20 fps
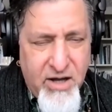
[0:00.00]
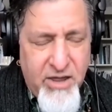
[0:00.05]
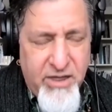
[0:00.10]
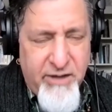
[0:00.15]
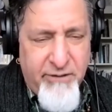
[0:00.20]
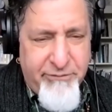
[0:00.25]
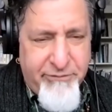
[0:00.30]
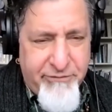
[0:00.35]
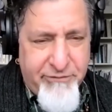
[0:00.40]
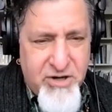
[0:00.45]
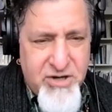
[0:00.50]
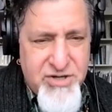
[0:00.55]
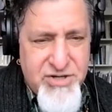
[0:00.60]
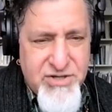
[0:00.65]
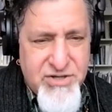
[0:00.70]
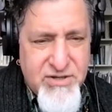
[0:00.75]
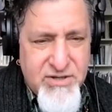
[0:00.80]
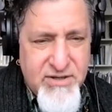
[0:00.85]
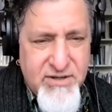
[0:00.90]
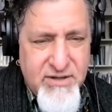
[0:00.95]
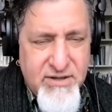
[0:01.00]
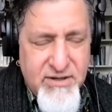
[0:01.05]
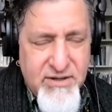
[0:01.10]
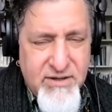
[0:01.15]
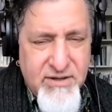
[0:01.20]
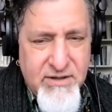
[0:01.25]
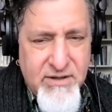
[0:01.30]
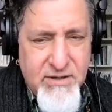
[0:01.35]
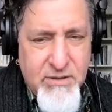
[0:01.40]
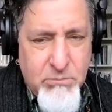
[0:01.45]
the first
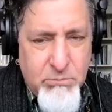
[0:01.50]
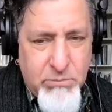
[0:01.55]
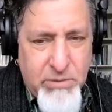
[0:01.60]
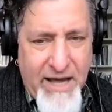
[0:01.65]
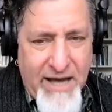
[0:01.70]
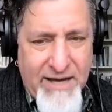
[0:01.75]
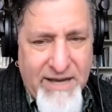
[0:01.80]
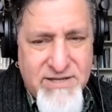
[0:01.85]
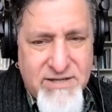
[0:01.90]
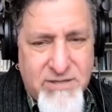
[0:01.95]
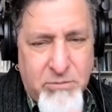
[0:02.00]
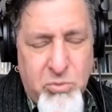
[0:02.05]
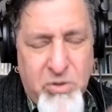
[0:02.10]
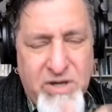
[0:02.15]
blossom.